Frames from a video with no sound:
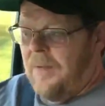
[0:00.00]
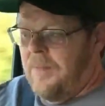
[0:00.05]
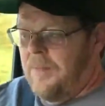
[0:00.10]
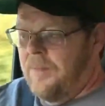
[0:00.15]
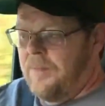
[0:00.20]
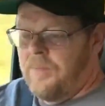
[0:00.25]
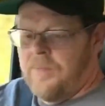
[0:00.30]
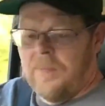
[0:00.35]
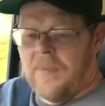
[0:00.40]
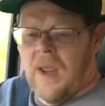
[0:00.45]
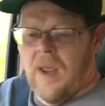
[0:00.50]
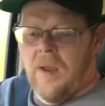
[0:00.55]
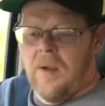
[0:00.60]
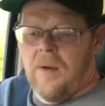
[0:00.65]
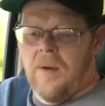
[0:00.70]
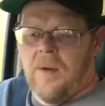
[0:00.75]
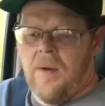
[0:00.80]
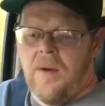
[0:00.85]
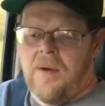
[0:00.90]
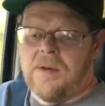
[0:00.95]
That way,
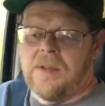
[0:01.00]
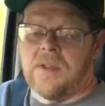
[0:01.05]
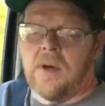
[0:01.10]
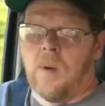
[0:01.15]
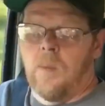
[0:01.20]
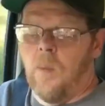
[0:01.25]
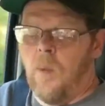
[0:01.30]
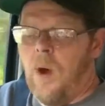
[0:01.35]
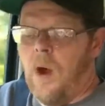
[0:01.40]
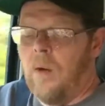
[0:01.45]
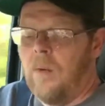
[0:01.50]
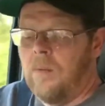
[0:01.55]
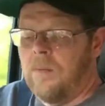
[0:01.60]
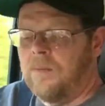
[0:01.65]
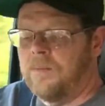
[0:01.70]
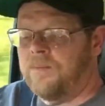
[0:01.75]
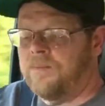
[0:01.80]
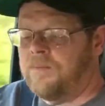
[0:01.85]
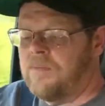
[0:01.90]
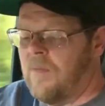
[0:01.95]
because
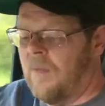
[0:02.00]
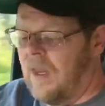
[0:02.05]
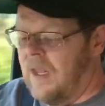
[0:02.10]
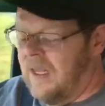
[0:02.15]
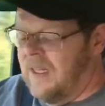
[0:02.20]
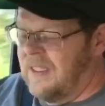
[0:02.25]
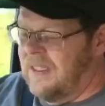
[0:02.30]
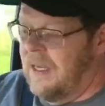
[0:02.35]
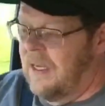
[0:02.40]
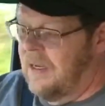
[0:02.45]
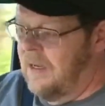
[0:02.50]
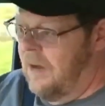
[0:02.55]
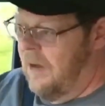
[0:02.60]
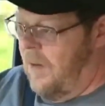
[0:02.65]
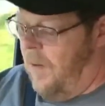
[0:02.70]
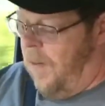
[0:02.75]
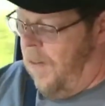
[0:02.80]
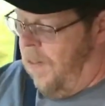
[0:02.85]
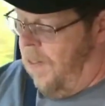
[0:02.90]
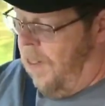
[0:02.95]
because
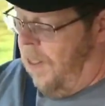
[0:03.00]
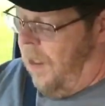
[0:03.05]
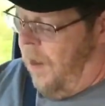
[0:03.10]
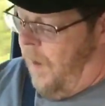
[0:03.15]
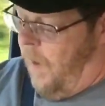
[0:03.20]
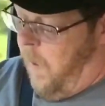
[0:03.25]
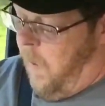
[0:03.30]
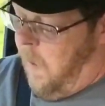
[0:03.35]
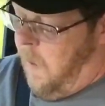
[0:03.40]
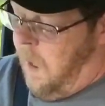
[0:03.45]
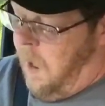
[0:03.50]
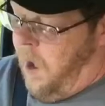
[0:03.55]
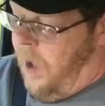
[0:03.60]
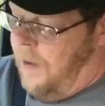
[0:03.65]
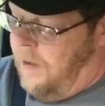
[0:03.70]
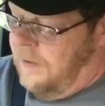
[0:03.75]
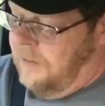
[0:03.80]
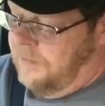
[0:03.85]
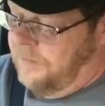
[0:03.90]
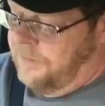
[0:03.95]
you
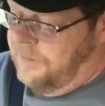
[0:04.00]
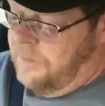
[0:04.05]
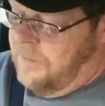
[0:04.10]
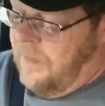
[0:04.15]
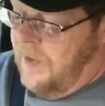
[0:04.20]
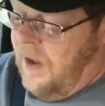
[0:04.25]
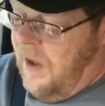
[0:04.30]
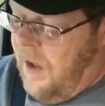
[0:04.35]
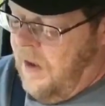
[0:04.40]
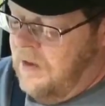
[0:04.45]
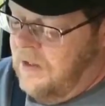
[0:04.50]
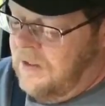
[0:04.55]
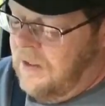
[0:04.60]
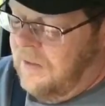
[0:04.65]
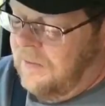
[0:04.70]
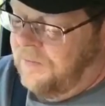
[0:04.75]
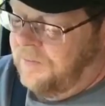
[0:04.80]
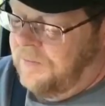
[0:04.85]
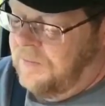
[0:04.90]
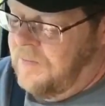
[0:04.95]
obliterate numbers
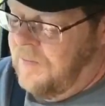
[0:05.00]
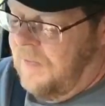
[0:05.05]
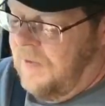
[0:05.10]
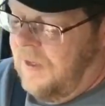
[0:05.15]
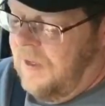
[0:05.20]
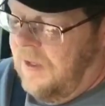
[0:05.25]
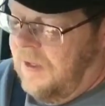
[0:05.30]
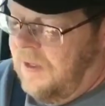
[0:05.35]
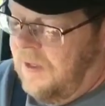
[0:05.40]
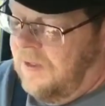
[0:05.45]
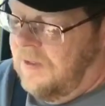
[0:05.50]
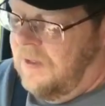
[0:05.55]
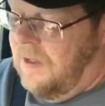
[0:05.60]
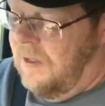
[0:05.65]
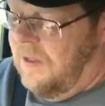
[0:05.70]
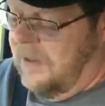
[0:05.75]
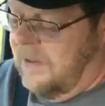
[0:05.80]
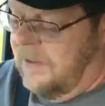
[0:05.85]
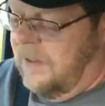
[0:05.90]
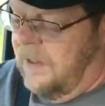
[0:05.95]
on it, because you get
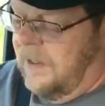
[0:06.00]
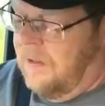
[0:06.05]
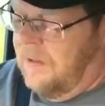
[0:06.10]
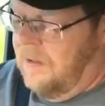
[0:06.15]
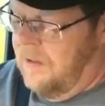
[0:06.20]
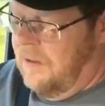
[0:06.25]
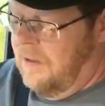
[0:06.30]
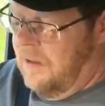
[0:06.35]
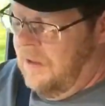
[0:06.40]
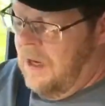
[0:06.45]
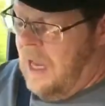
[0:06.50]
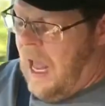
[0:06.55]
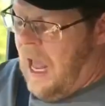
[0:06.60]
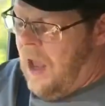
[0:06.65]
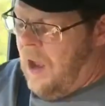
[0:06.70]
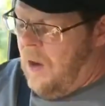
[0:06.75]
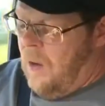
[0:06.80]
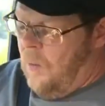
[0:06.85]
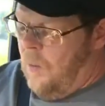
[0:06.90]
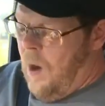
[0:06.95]
someone don't know what they're looking
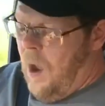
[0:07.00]
at.